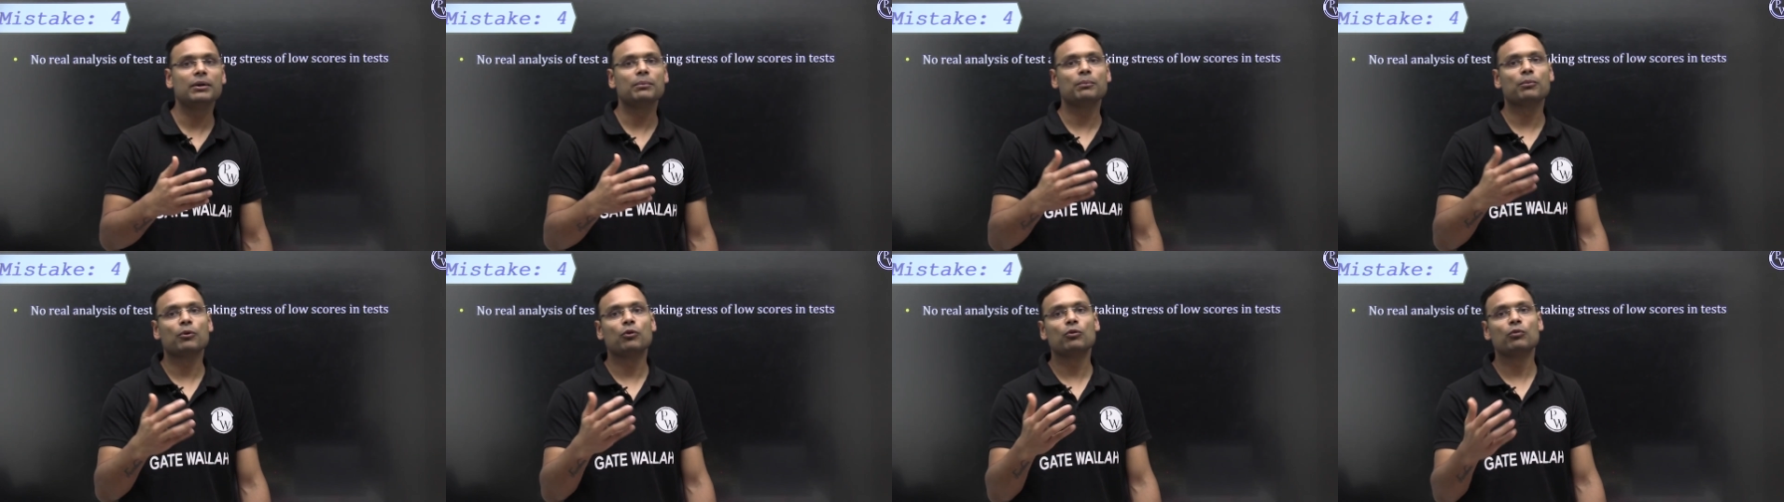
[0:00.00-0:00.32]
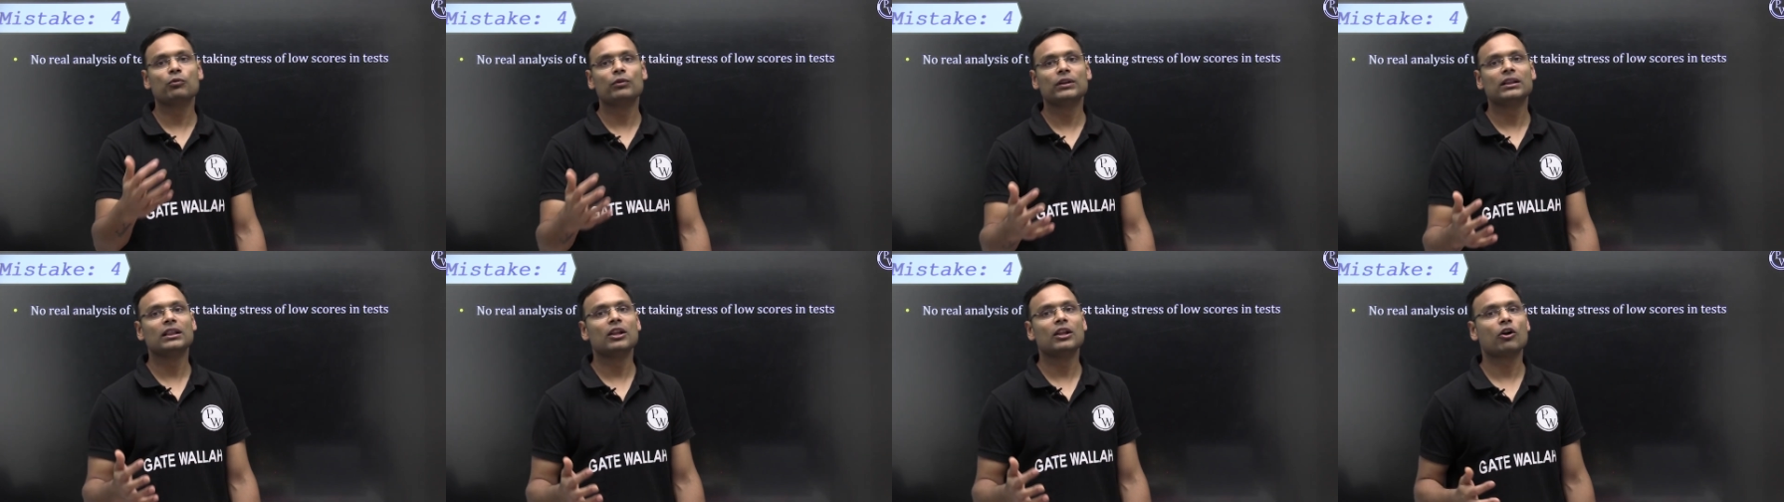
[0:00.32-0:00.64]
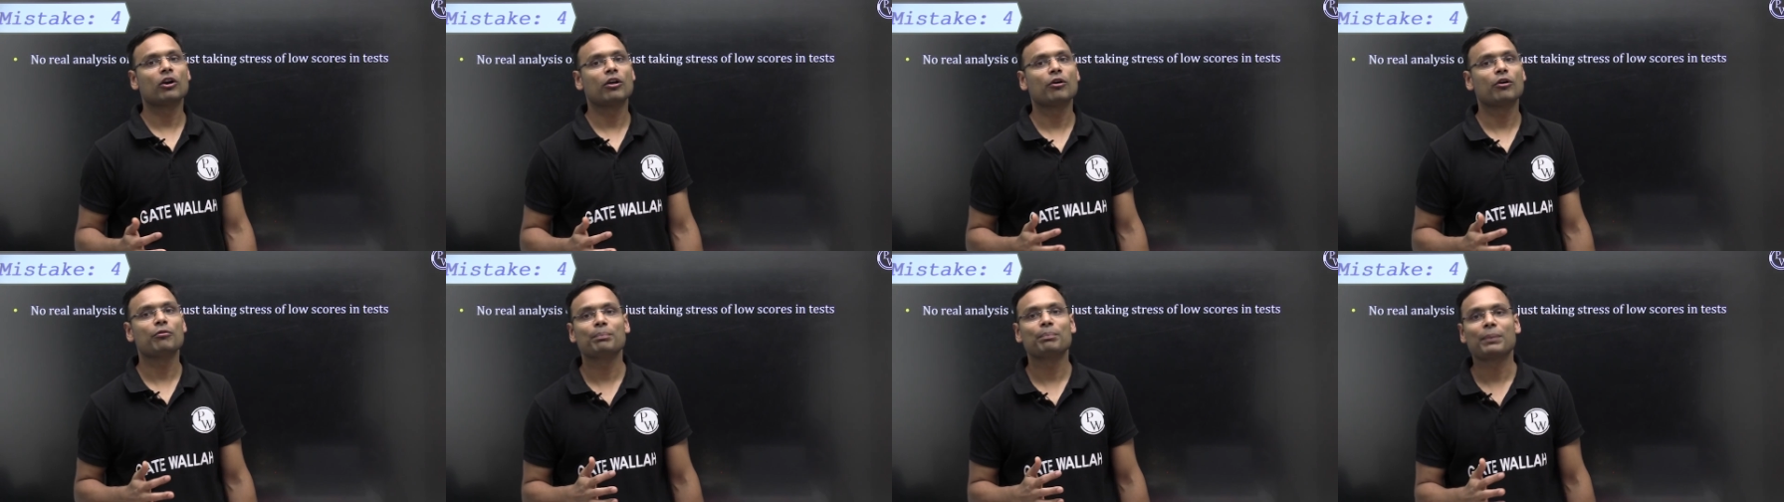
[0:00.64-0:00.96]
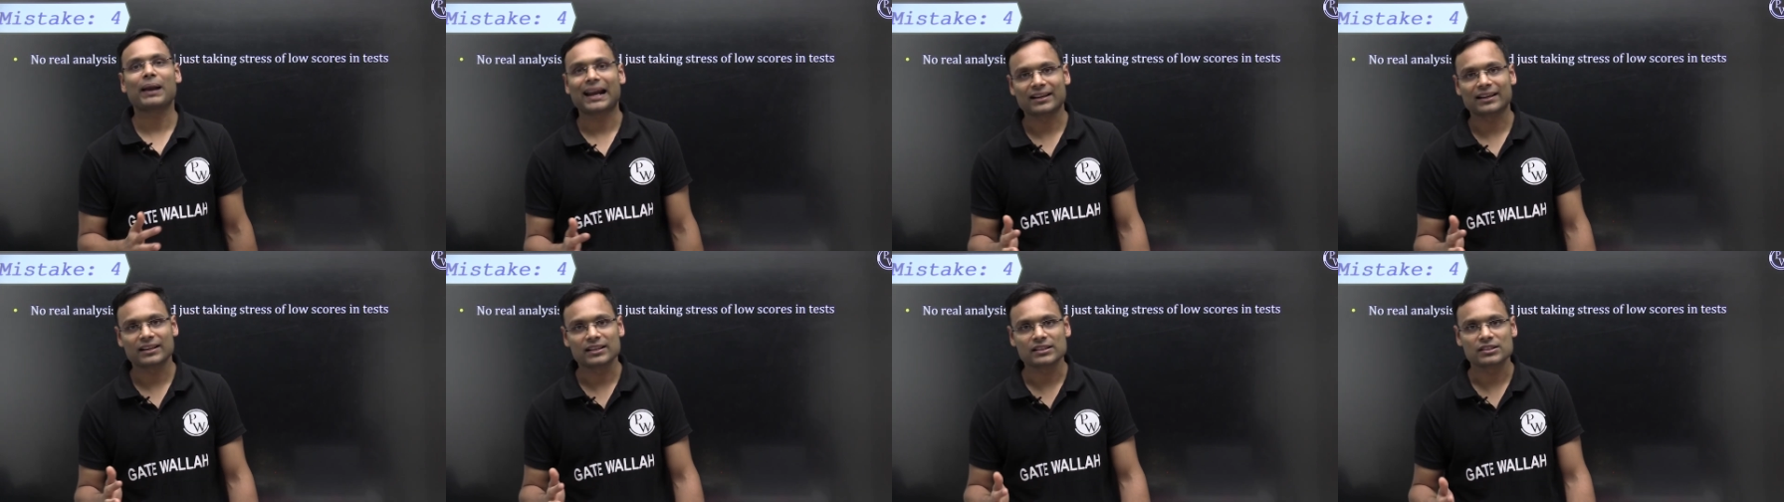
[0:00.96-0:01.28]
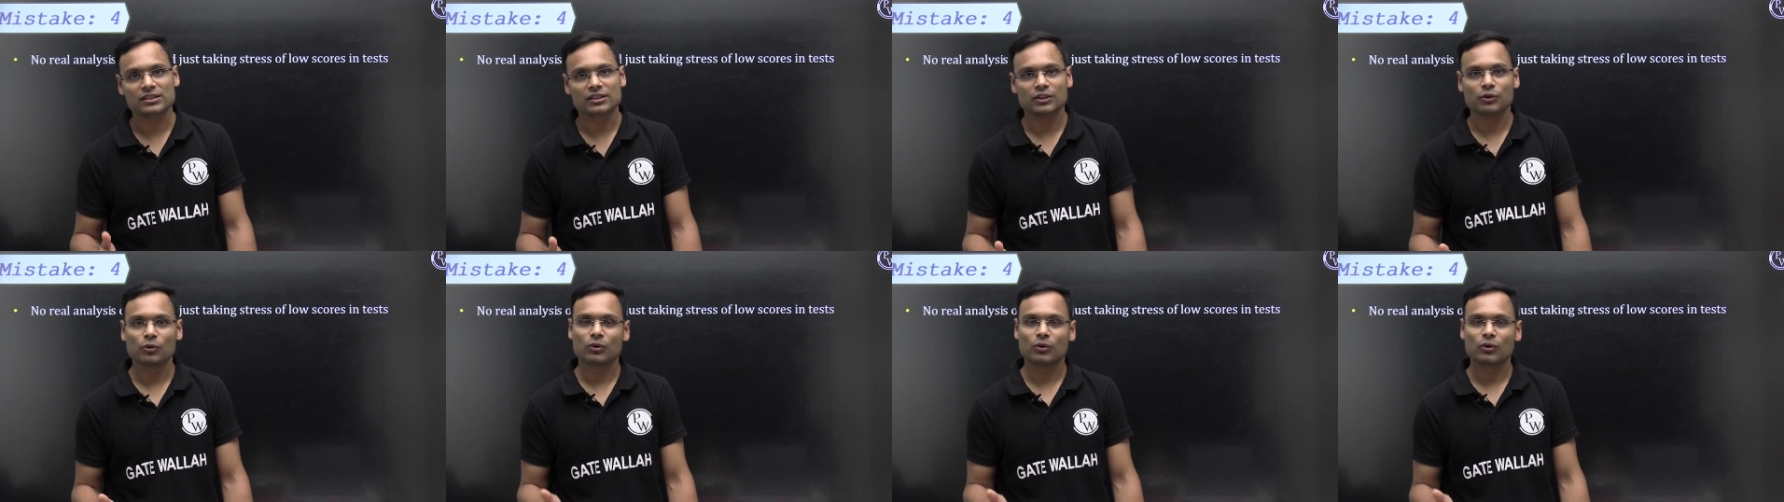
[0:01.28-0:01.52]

improve with lot of practice.